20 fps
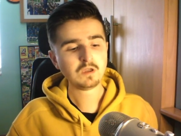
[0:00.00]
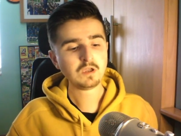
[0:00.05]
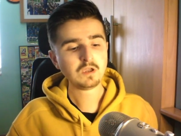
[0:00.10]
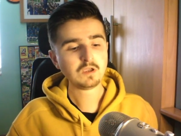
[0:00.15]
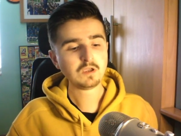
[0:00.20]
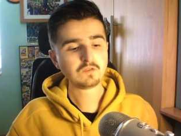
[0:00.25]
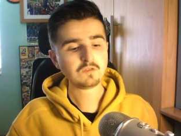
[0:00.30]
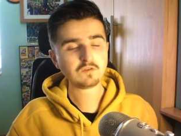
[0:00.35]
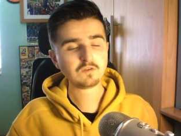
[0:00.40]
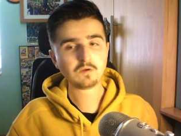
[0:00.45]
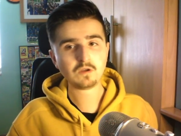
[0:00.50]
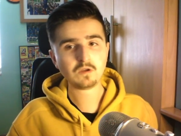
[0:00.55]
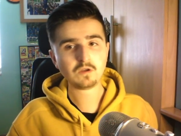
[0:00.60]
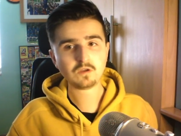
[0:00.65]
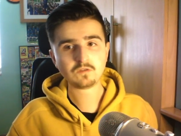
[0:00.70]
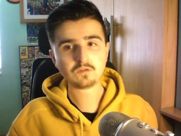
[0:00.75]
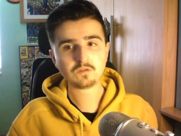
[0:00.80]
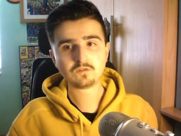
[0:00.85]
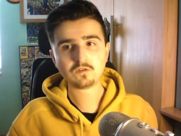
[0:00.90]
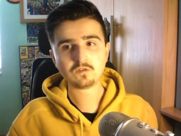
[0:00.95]

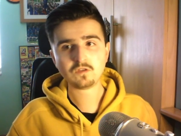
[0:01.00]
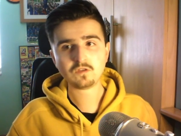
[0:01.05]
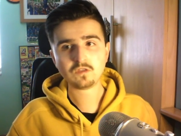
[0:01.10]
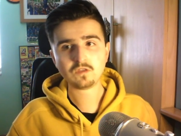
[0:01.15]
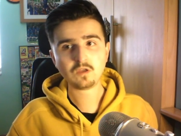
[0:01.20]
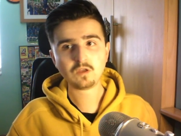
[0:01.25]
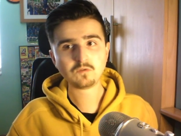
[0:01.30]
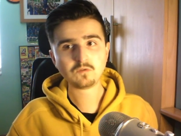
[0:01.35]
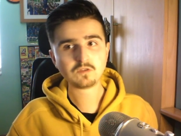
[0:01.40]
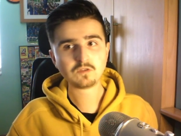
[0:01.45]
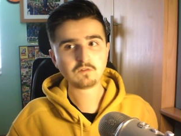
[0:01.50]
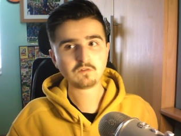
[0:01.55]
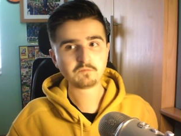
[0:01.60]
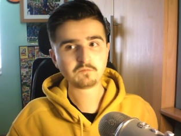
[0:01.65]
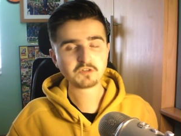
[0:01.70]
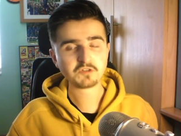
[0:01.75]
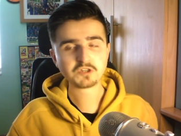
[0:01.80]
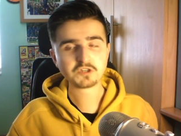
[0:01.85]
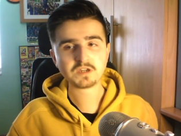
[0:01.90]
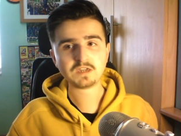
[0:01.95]
to know that you're
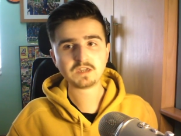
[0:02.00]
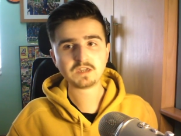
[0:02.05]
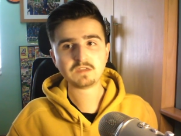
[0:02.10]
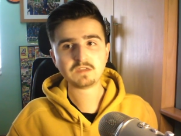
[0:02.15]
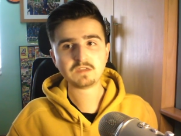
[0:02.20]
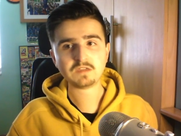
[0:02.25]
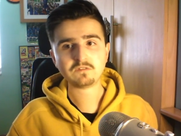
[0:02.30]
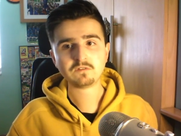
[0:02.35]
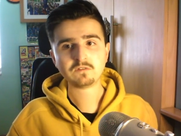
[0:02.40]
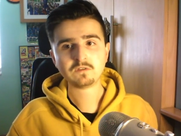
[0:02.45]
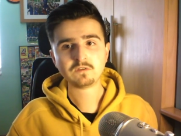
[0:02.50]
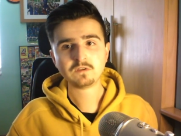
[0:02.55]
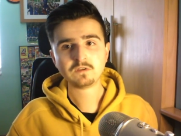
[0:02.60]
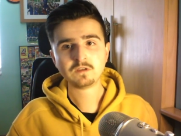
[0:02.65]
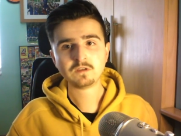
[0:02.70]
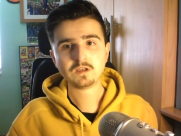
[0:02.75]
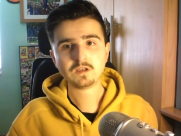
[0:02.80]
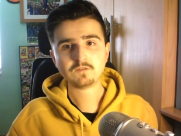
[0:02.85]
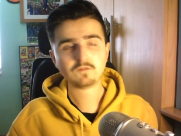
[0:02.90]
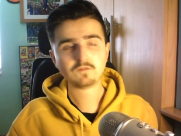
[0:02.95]
appreciated
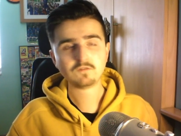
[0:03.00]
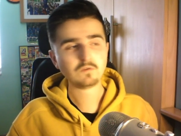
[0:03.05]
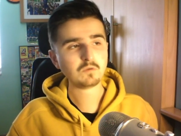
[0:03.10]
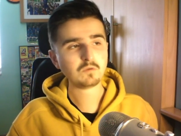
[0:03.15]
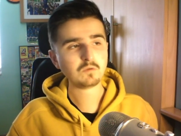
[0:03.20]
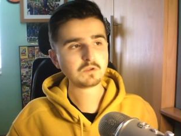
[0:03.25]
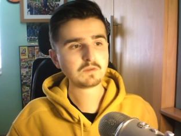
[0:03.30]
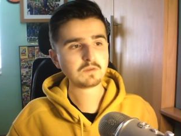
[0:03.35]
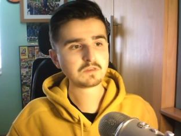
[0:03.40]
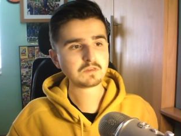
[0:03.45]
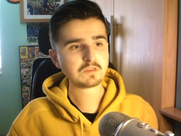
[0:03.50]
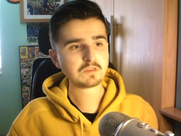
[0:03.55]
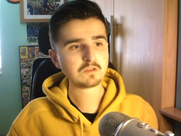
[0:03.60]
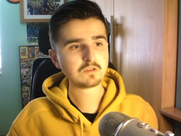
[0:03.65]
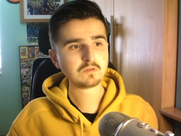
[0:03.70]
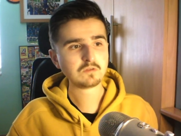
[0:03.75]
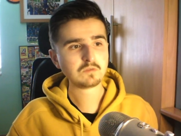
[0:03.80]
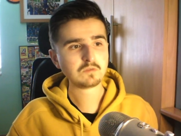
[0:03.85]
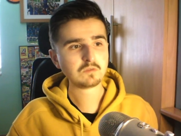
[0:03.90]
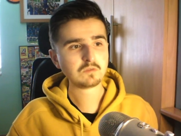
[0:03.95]
for what you actually
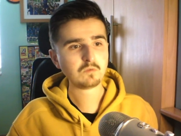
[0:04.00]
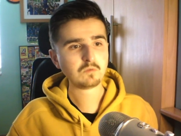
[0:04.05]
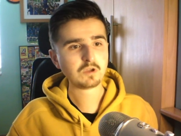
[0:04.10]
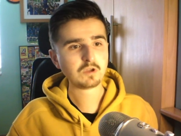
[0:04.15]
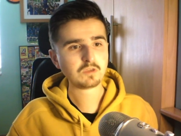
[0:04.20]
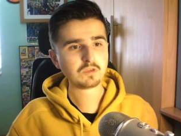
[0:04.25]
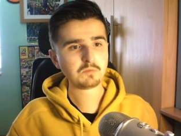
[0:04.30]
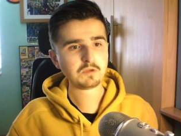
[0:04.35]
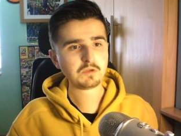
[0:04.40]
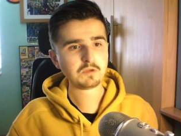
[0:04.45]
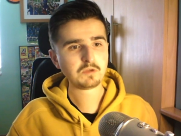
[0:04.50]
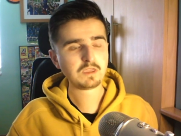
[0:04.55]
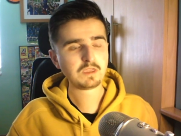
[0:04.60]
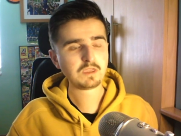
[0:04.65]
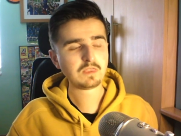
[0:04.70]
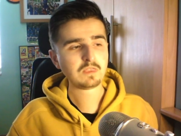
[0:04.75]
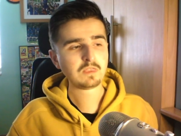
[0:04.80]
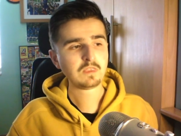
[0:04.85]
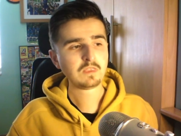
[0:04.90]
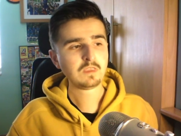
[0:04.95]
do and the work you put
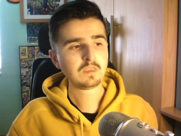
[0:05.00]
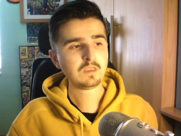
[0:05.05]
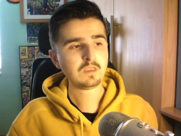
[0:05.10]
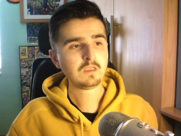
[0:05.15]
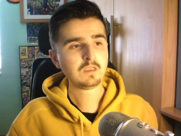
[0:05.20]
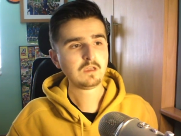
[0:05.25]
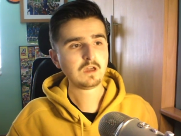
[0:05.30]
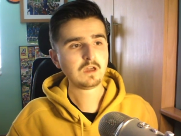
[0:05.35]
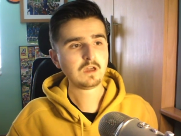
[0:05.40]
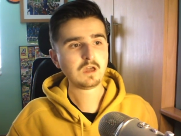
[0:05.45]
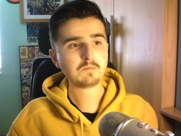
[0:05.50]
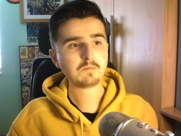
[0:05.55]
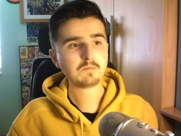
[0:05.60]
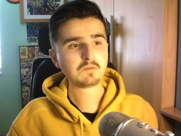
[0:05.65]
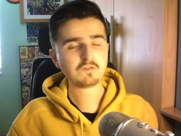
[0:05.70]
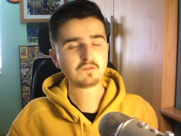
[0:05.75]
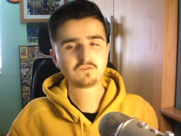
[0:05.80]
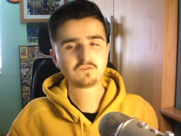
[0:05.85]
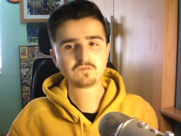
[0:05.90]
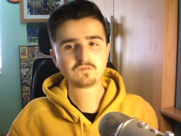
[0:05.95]
in,
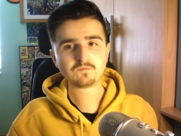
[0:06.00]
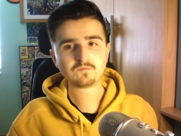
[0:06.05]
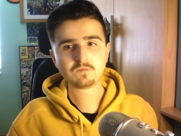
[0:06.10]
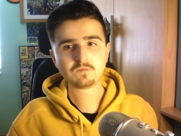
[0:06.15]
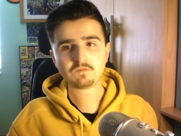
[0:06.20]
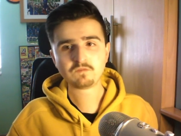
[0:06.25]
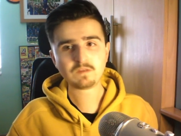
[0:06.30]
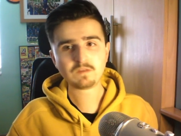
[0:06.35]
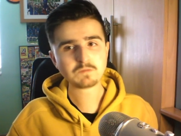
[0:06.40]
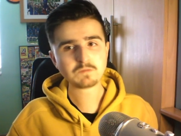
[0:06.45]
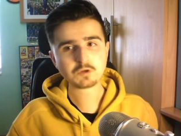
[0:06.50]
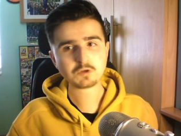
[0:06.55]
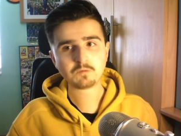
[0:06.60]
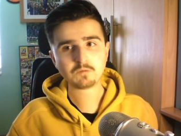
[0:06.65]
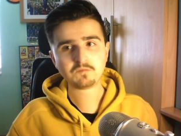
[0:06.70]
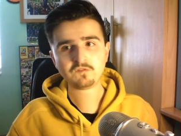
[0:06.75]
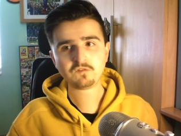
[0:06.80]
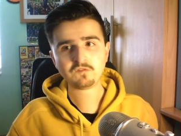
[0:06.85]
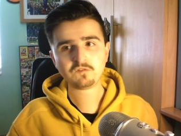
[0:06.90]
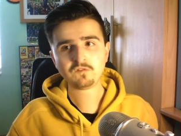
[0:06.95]
because with some
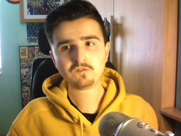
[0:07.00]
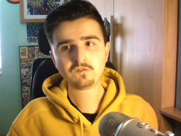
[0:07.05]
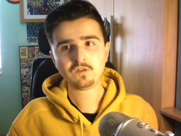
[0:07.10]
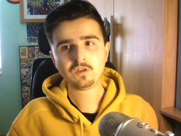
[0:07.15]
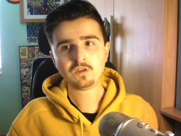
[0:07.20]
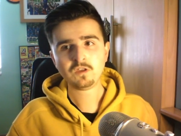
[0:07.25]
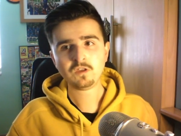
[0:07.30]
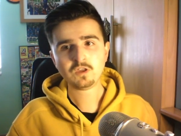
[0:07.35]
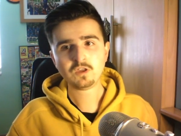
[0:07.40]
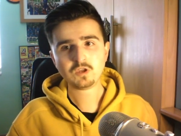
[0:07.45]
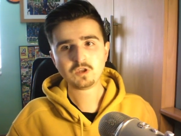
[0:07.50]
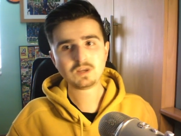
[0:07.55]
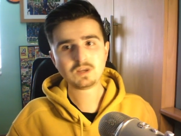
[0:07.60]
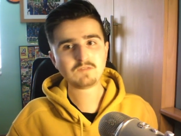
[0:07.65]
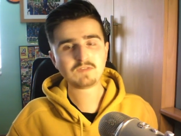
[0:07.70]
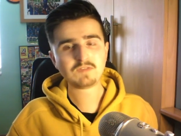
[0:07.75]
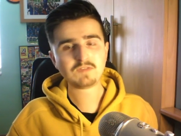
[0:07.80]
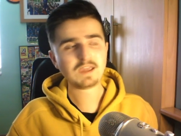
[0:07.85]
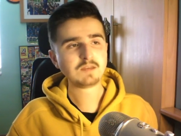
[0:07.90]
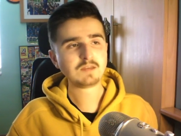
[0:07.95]
jobs you
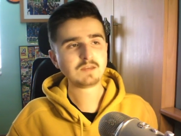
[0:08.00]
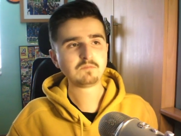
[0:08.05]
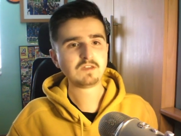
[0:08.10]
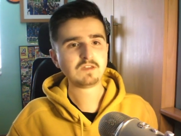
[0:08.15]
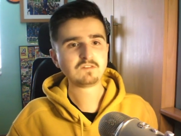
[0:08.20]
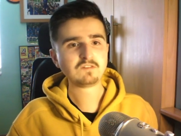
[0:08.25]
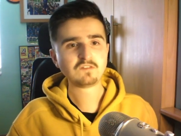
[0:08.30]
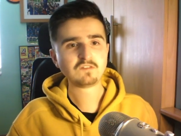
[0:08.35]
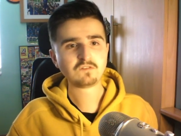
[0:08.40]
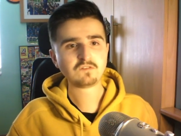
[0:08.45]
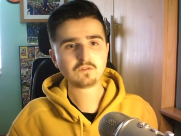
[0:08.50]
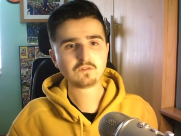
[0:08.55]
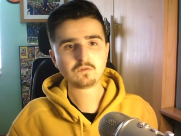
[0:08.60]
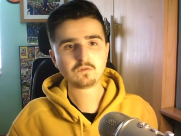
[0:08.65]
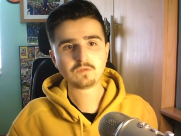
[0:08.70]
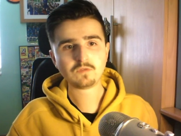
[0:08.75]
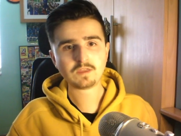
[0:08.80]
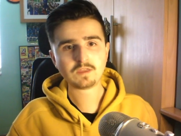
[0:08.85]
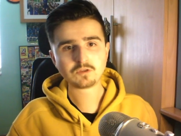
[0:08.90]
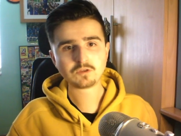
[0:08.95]
never get any praise. Just to
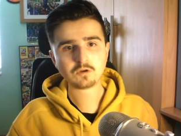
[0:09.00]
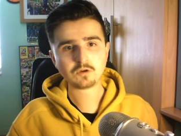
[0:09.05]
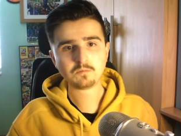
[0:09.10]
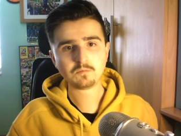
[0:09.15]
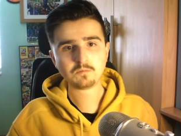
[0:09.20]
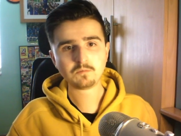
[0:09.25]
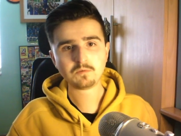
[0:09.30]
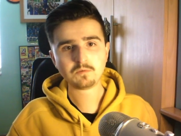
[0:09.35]
do that job,